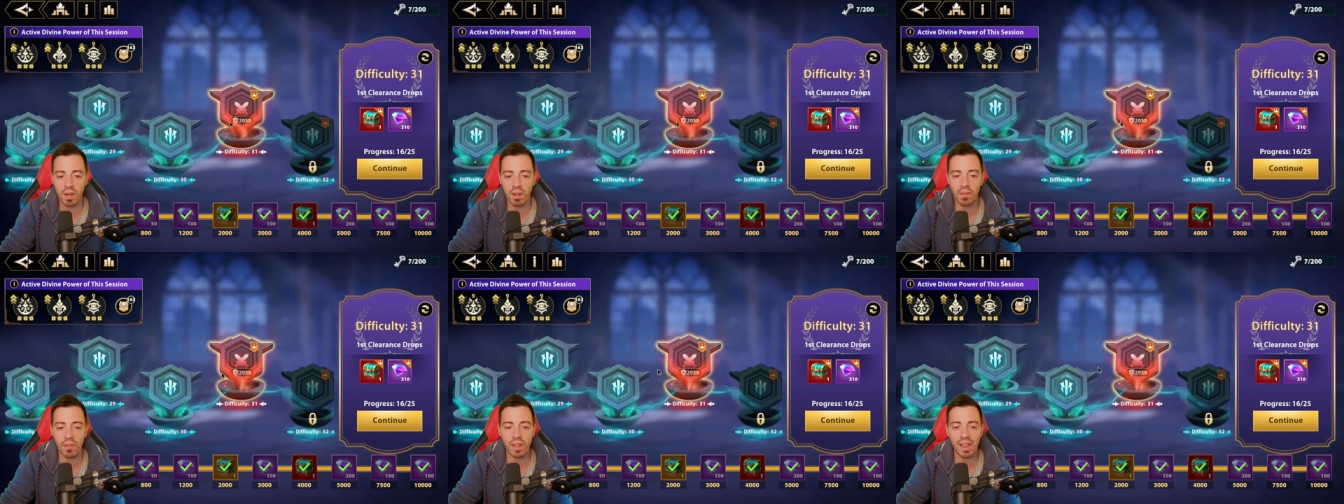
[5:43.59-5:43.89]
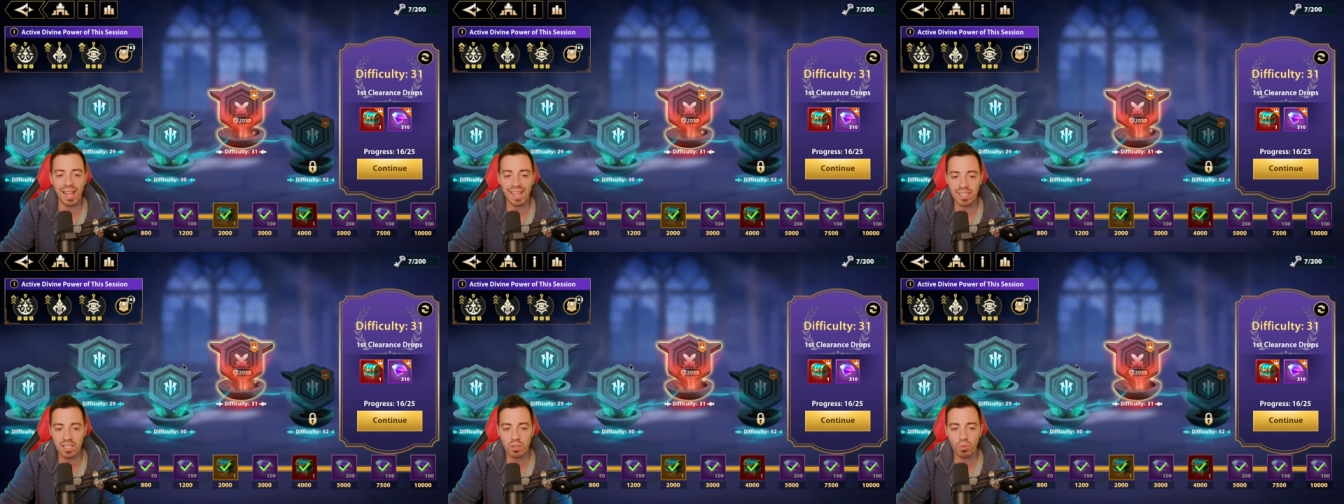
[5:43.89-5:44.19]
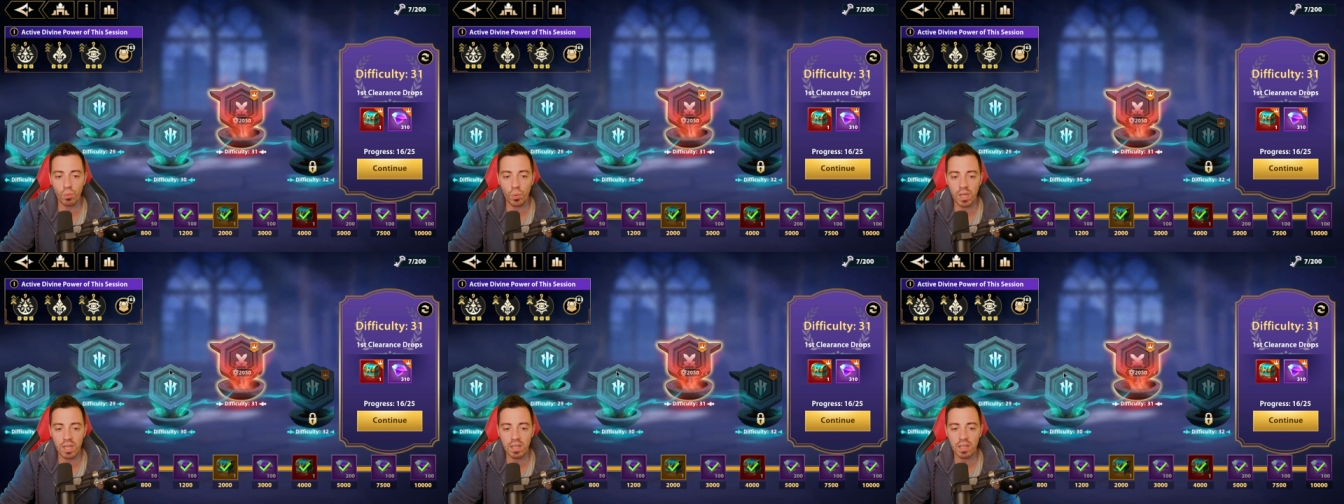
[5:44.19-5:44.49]
Last
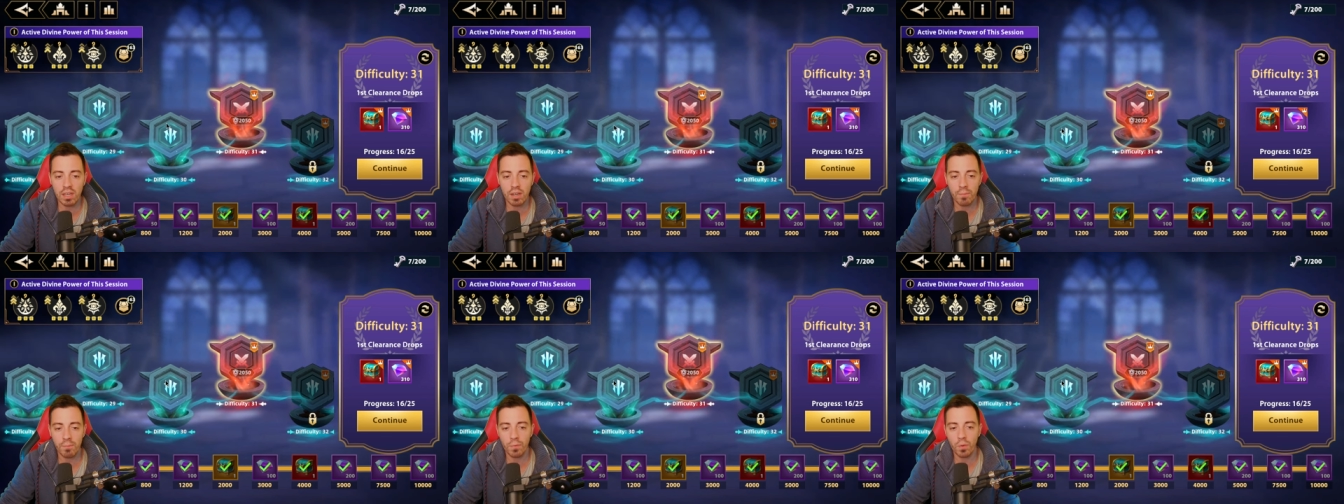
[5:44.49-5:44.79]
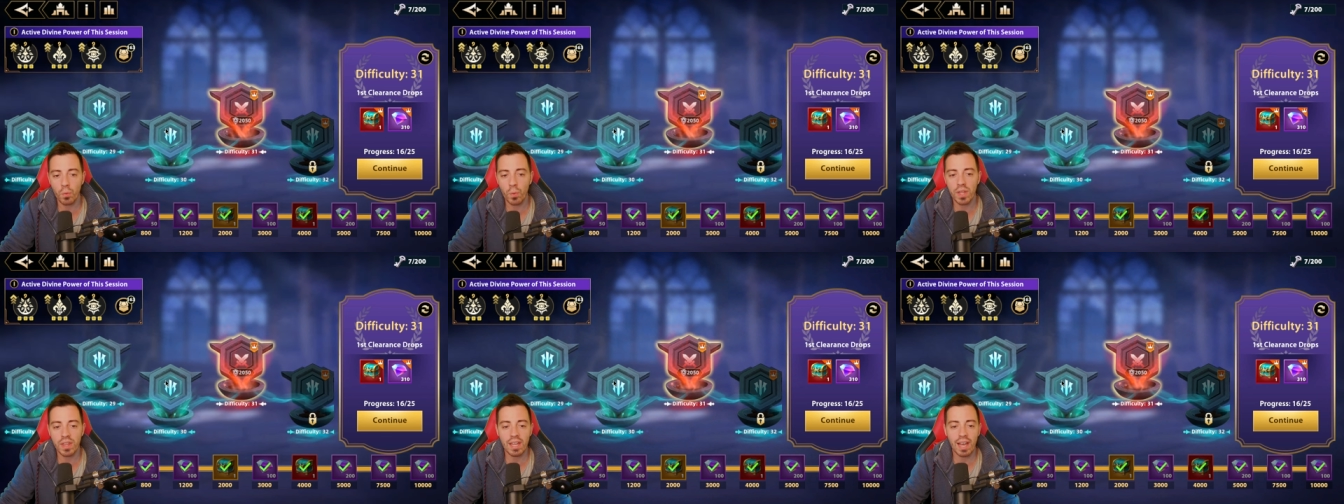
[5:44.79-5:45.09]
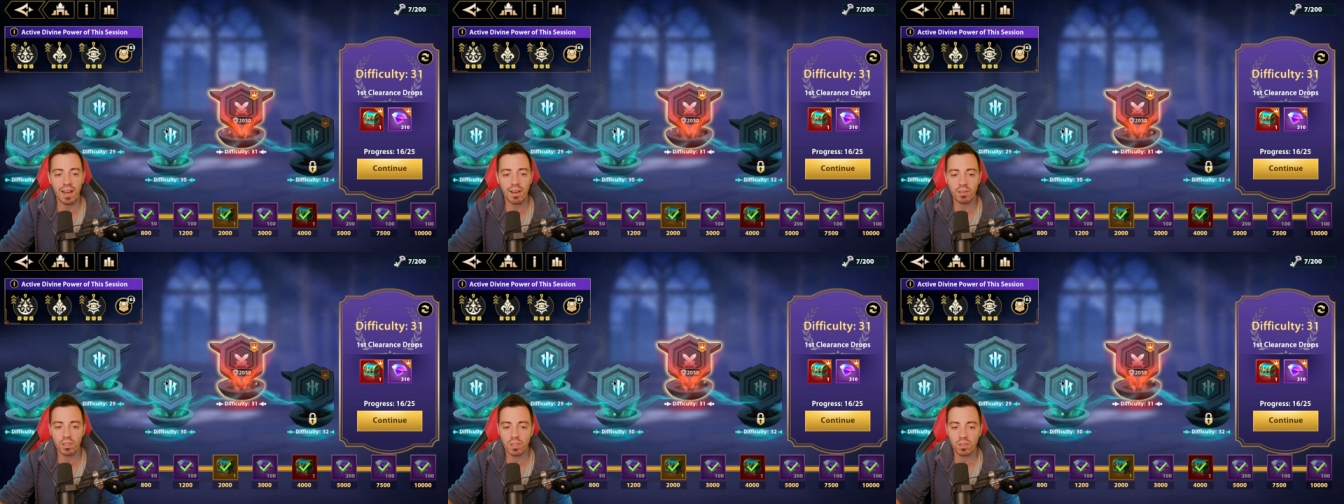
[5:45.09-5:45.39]
week,
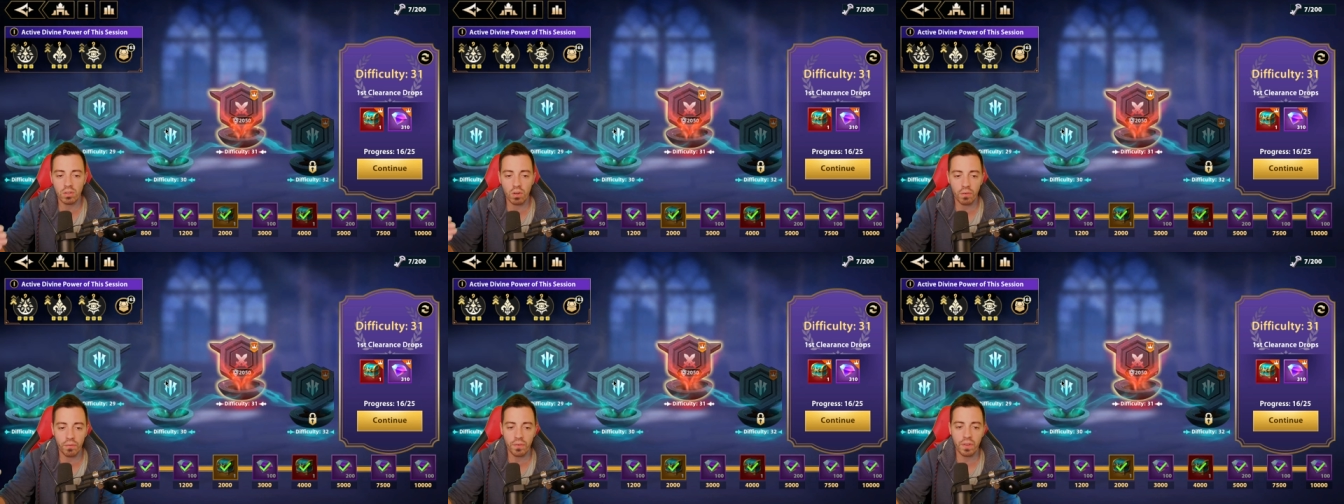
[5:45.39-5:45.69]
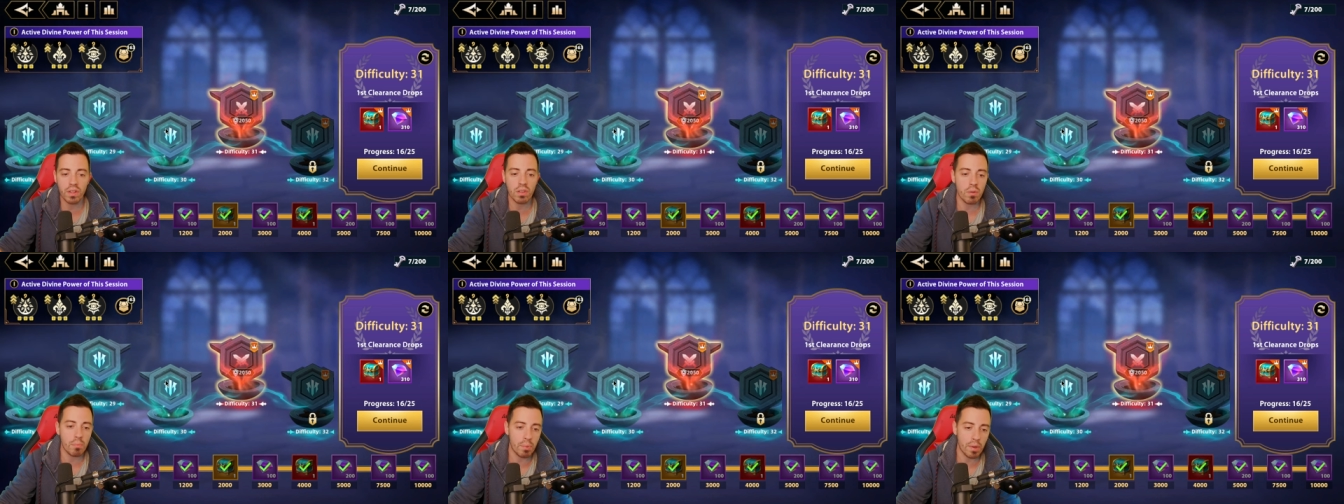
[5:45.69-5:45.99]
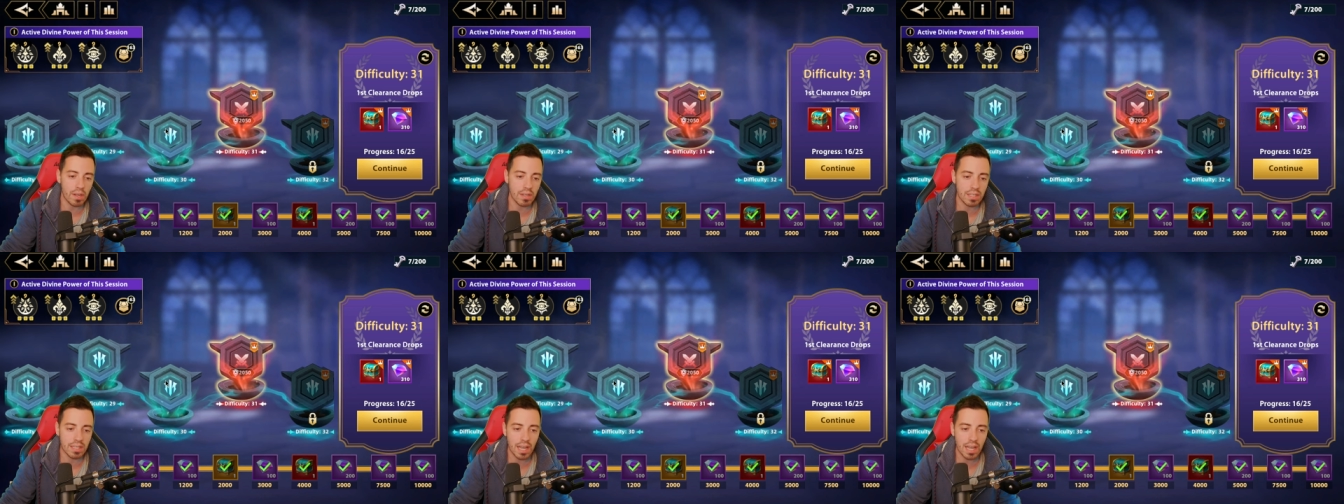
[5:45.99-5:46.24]
without nerfing the boss,